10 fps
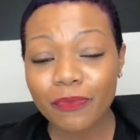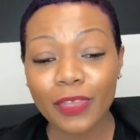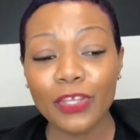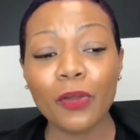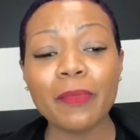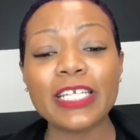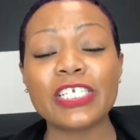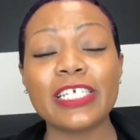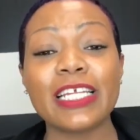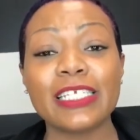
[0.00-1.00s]
me
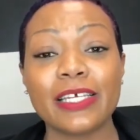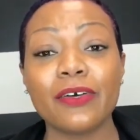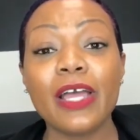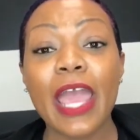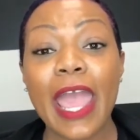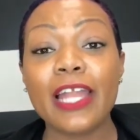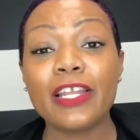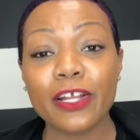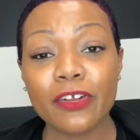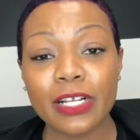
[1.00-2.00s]
just sitting still and
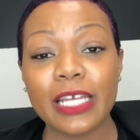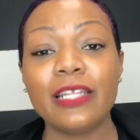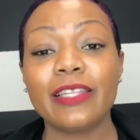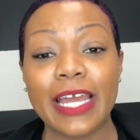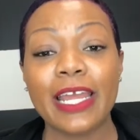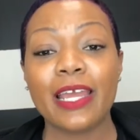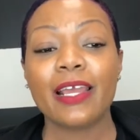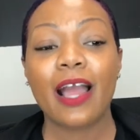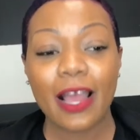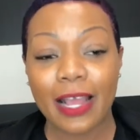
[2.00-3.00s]
literally
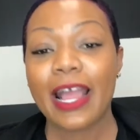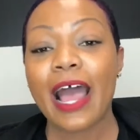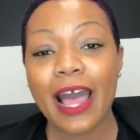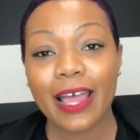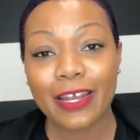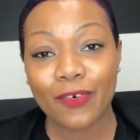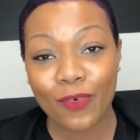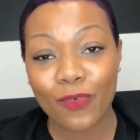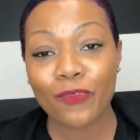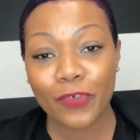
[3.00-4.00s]
letting God
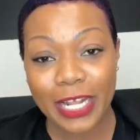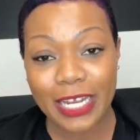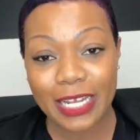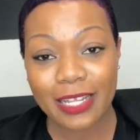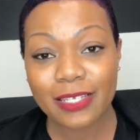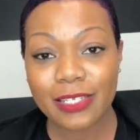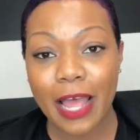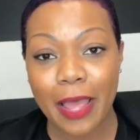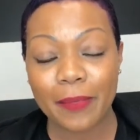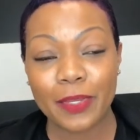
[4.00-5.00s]
run it this
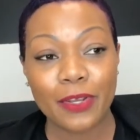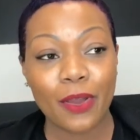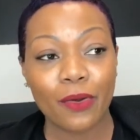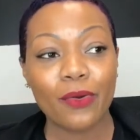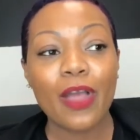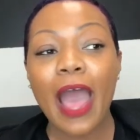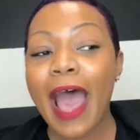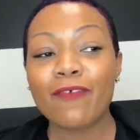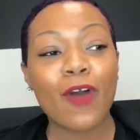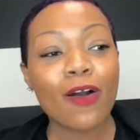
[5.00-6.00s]
time.
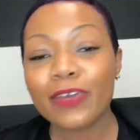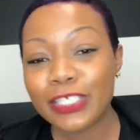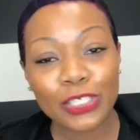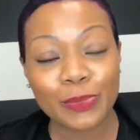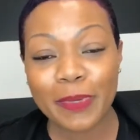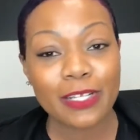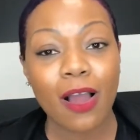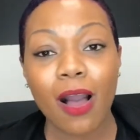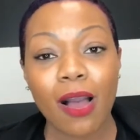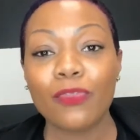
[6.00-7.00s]
I've always just been
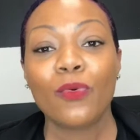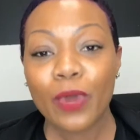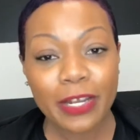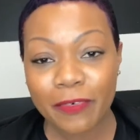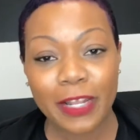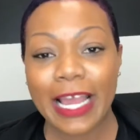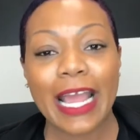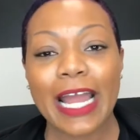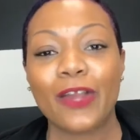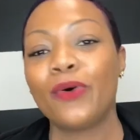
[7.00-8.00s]
the one to feel like I
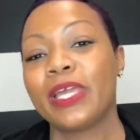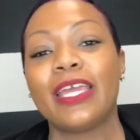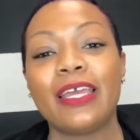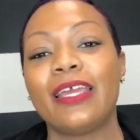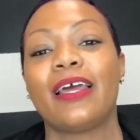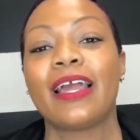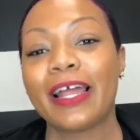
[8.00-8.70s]
gotta go get it.